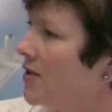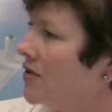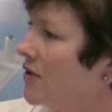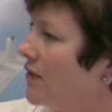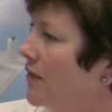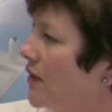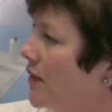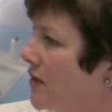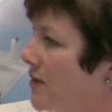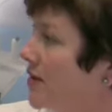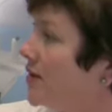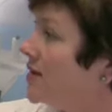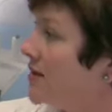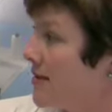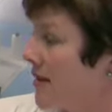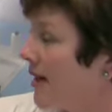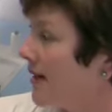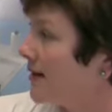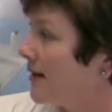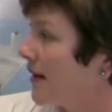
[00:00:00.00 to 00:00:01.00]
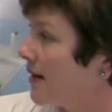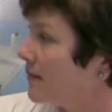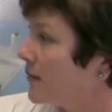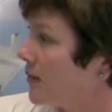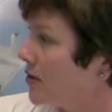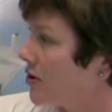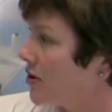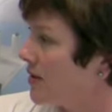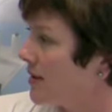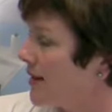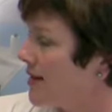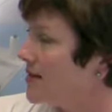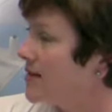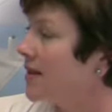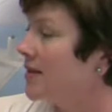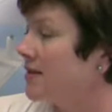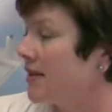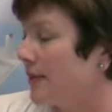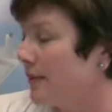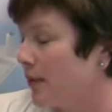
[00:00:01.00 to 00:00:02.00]
devoted to design-led merchandise,
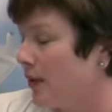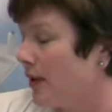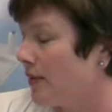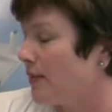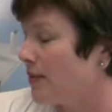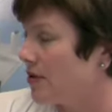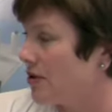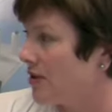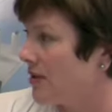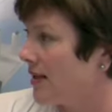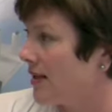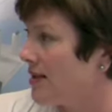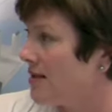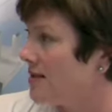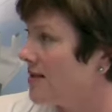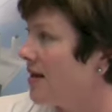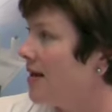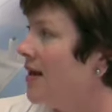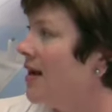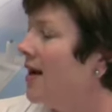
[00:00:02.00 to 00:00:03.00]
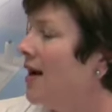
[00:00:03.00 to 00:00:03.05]
contemporary merchandise,